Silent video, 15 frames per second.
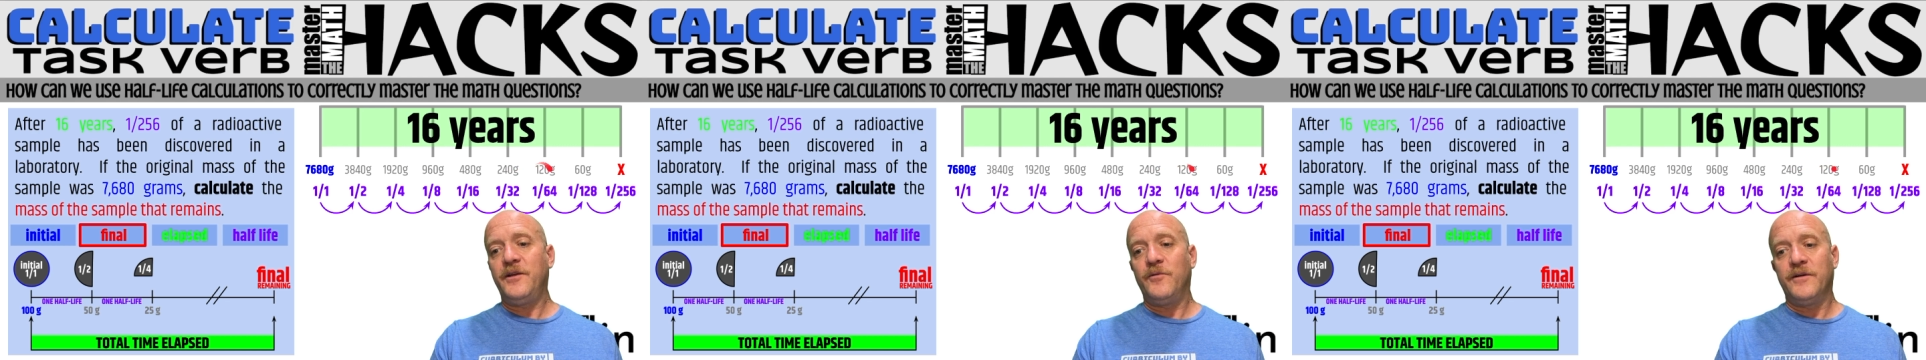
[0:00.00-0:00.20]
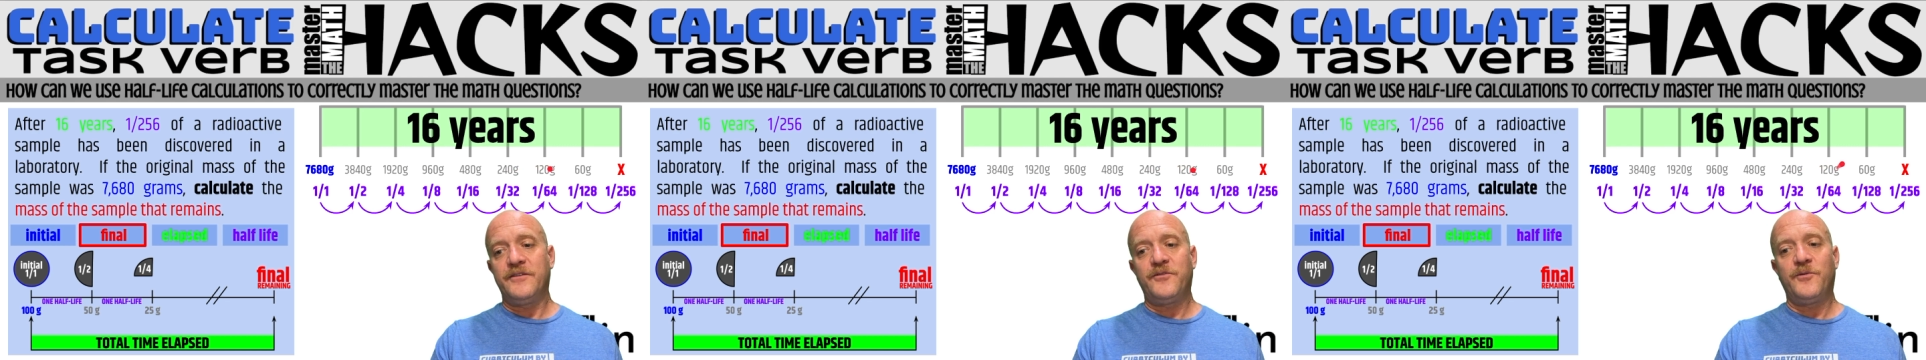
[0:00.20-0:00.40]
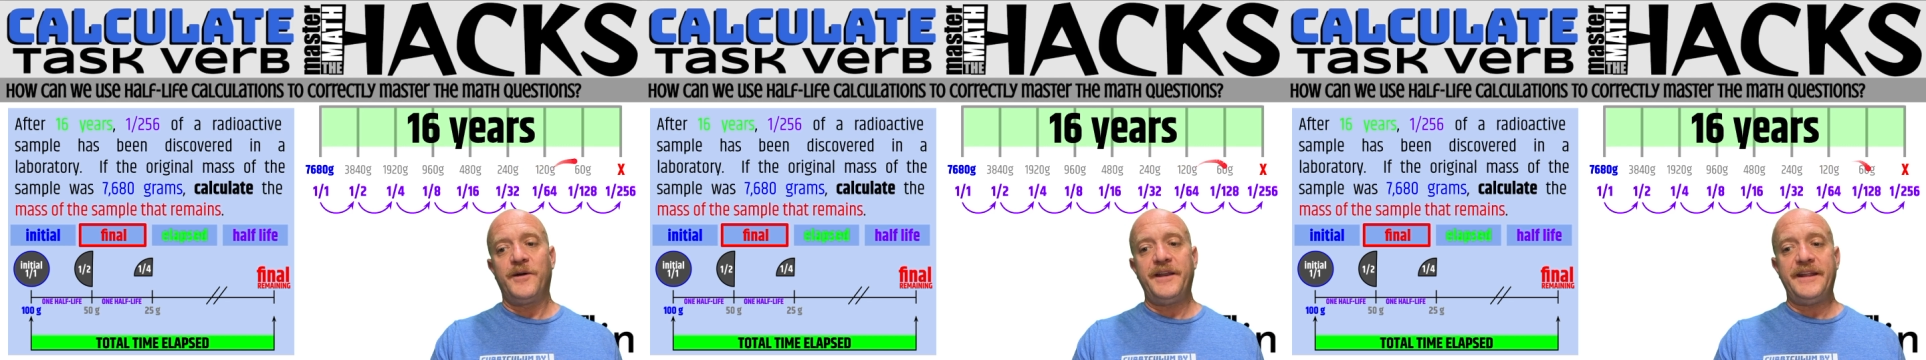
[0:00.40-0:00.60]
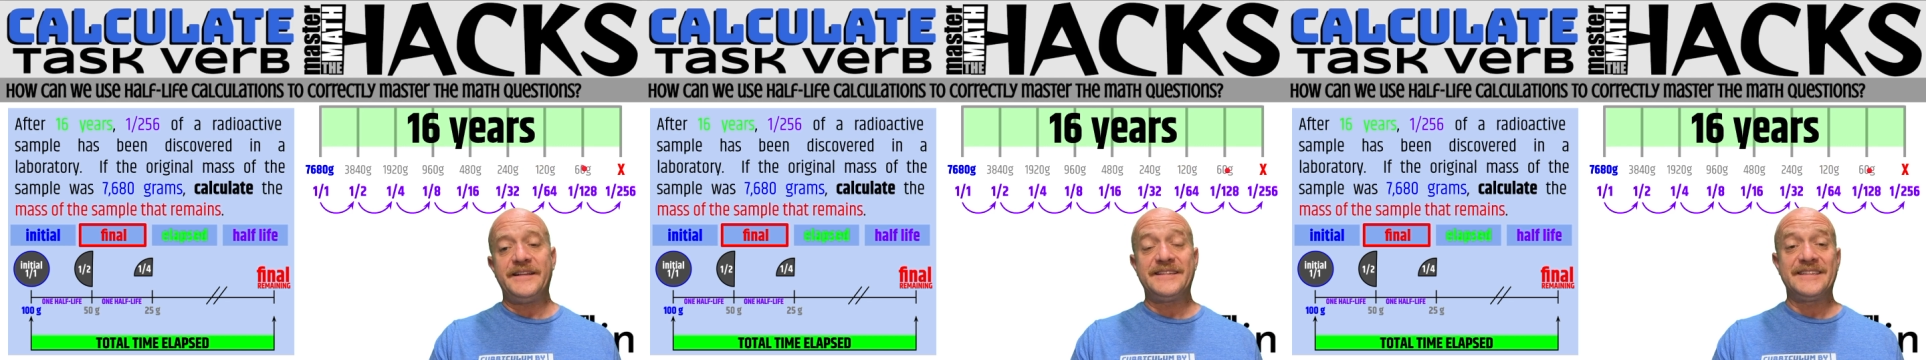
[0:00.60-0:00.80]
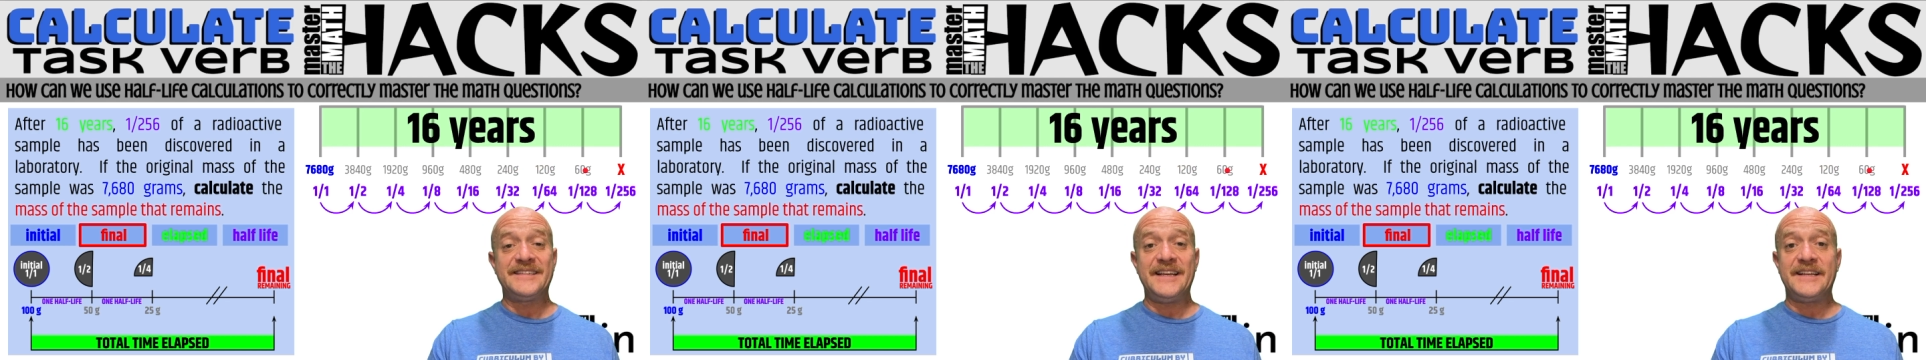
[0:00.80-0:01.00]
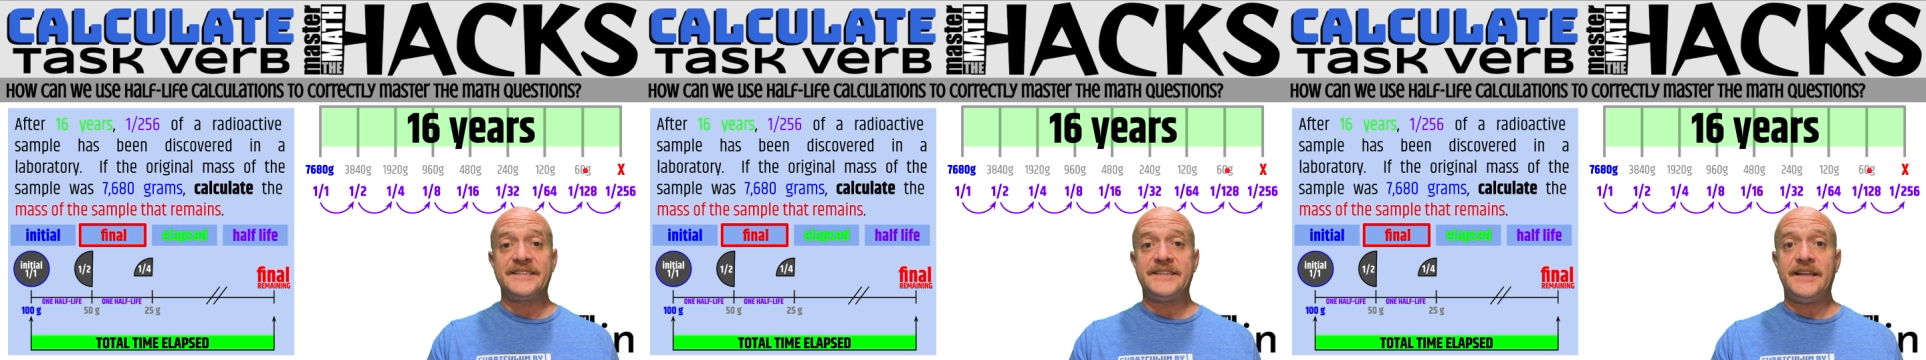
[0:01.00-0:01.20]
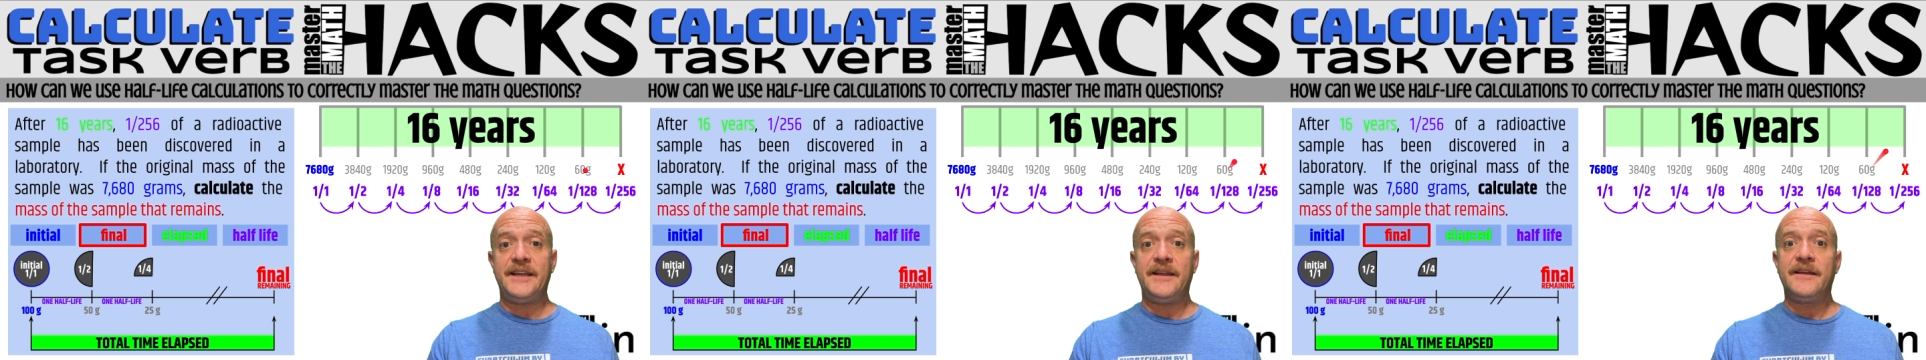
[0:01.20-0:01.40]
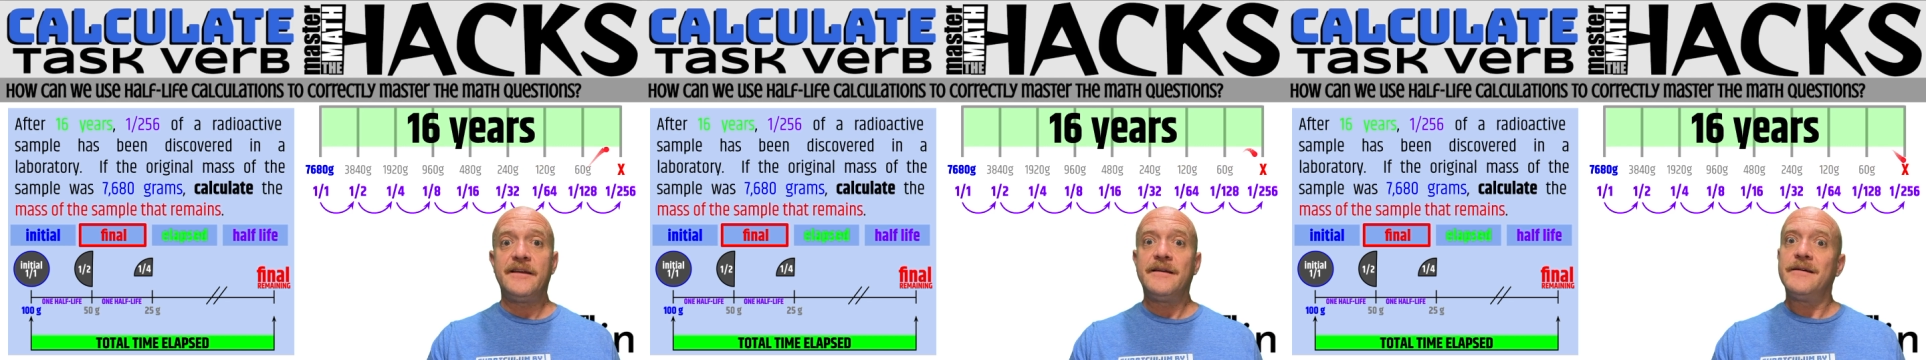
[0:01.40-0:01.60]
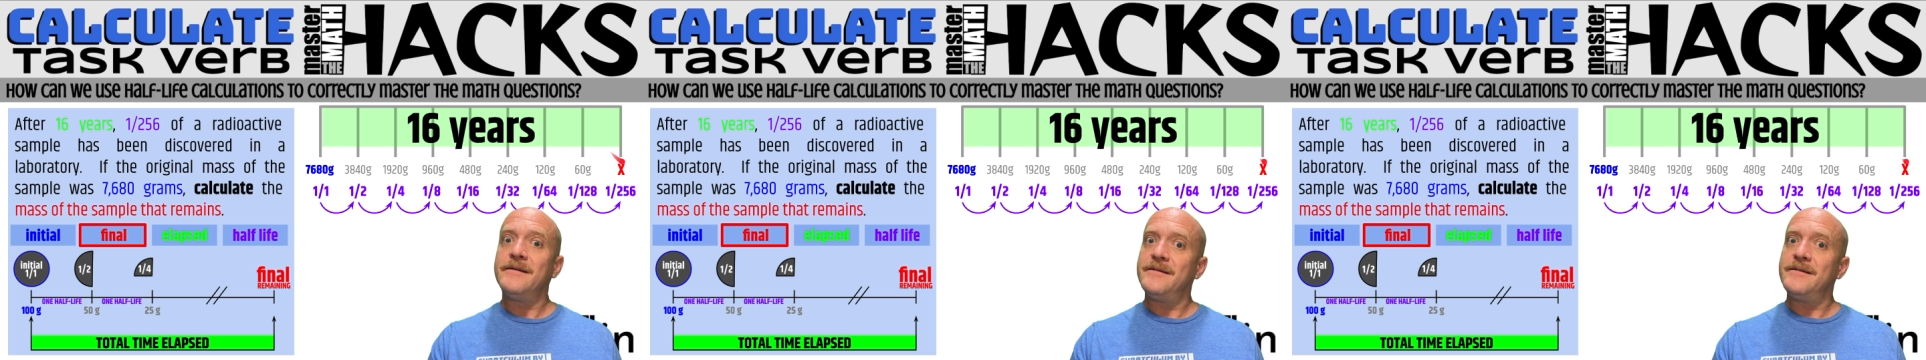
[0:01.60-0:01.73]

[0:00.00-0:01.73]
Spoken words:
120 to 60.